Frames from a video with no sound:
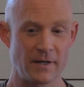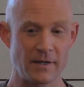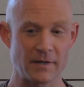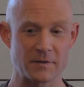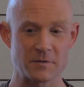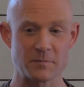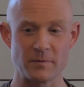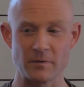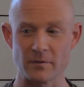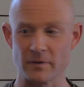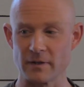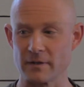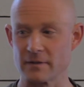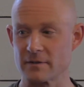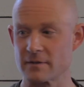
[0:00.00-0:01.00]

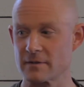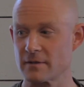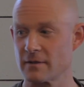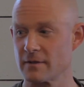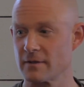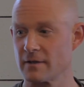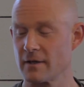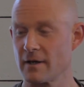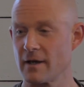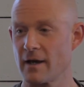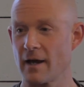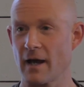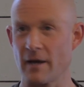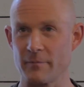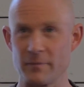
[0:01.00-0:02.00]
experience
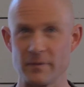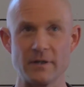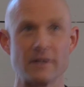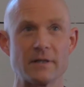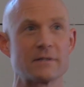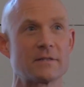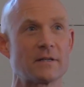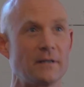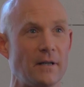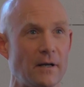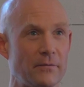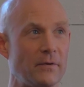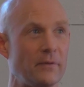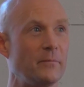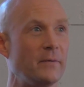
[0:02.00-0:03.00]
happiness and
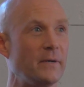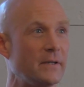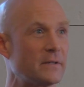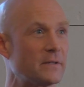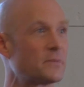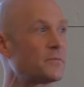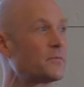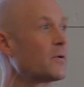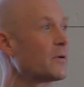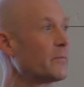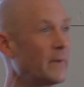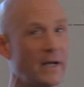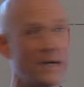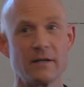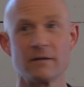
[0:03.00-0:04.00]
love and peace for
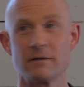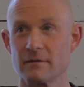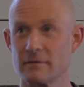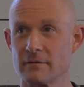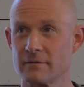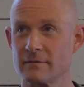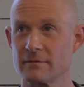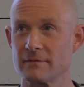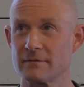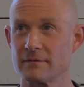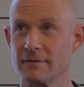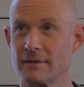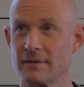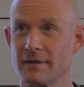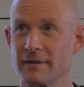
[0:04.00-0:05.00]
me?
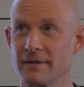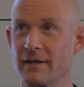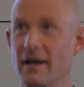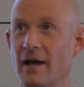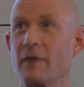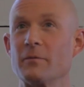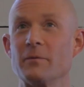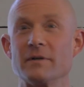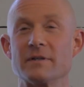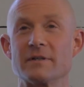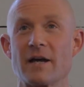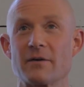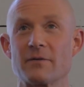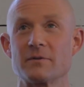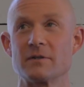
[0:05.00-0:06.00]
Then I wouldn't
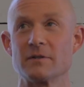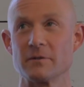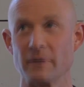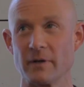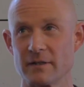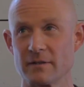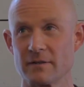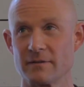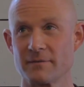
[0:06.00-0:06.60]
have to do it.